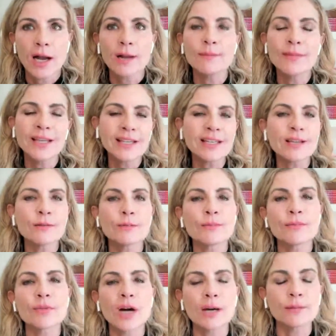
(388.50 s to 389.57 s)
I immediately
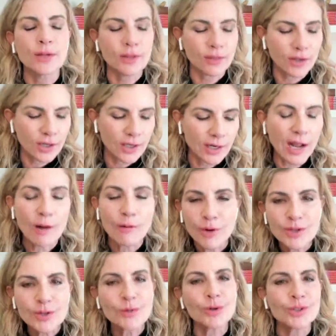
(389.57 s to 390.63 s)
probably thought, I
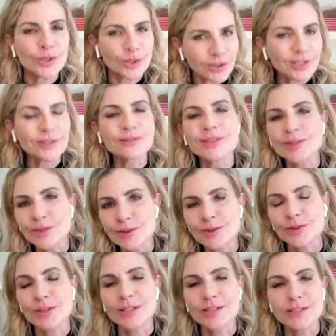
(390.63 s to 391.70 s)
wonder what your Clifton
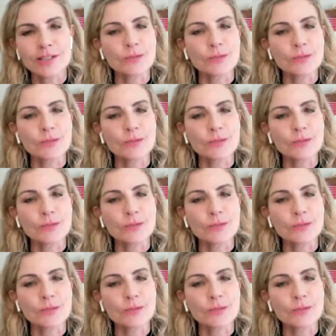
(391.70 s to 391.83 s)
strengths.